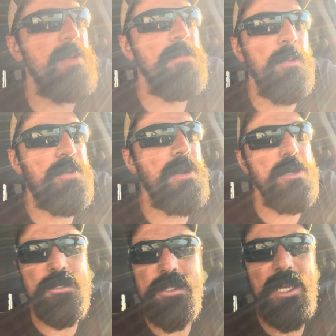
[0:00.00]

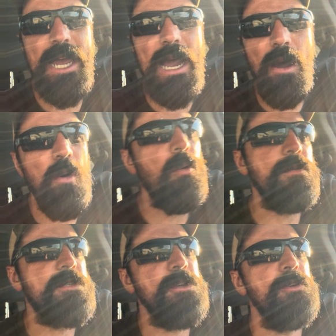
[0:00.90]
approach to how
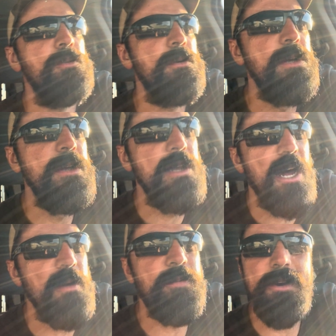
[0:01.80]
to
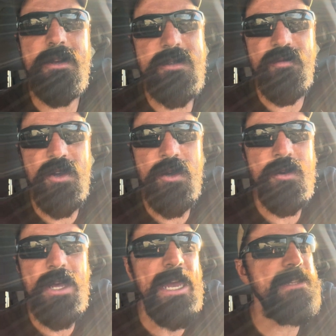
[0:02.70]
produce
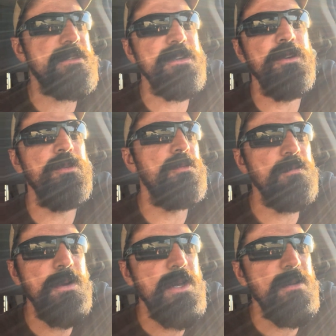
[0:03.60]
food and to,
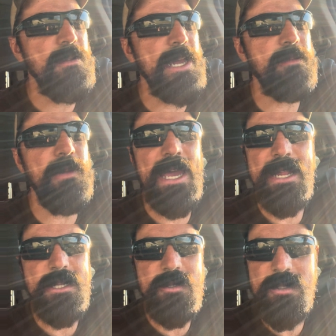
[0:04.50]
like,
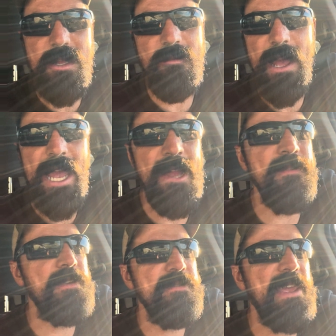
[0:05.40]
manage the
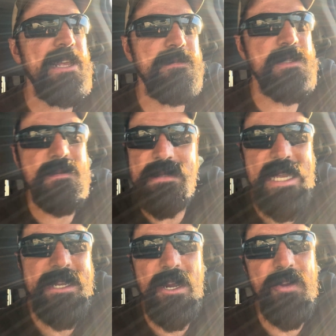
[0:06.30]
land and
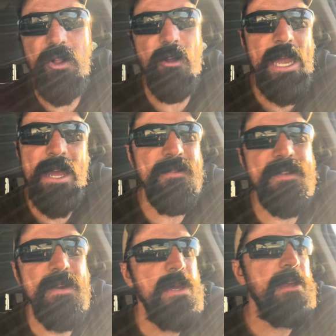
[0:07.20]
take care of the land,
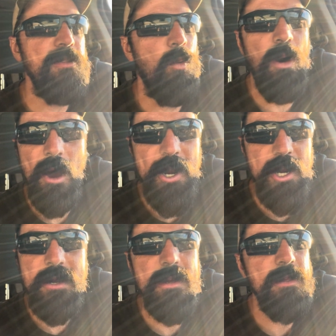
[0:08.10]
the
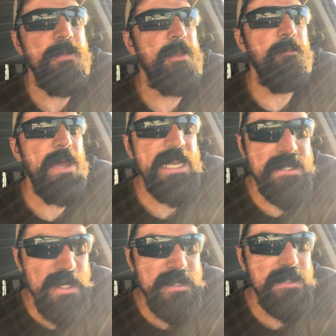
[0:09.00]
water, the
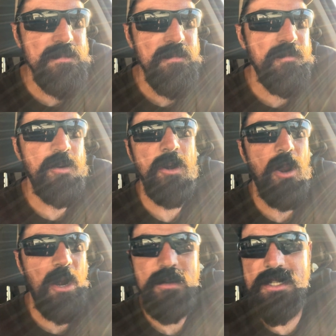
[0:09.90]
basis for
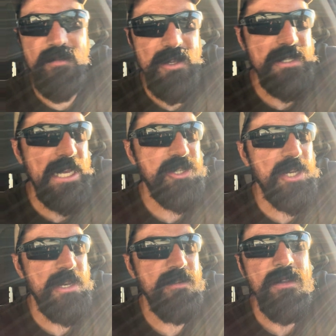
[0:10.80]
our
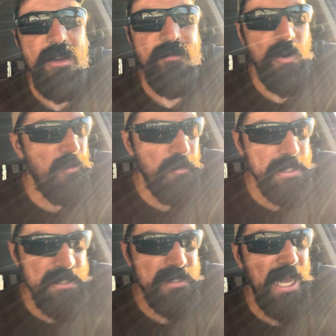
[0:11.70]
civilization, for a free
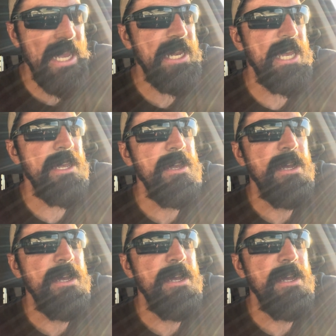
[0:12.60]
society.